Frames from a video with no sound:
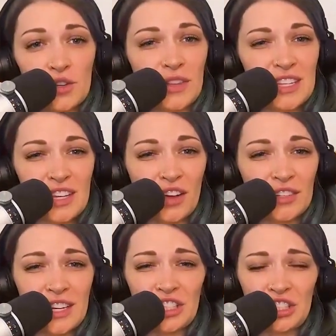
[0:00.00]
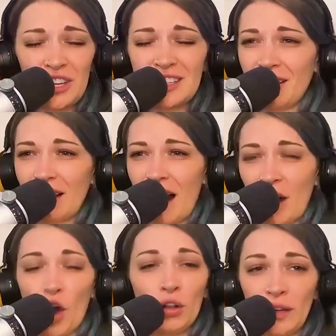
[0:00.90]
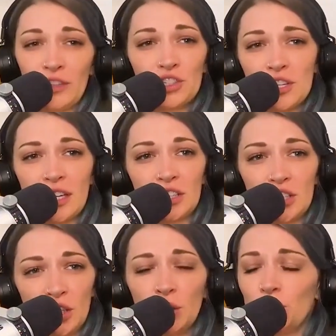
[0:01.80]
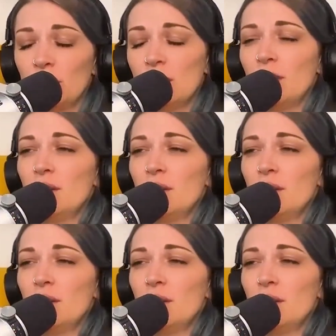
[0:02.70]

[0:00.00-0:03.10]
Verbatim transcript: So if this conversation is at all interesting to you,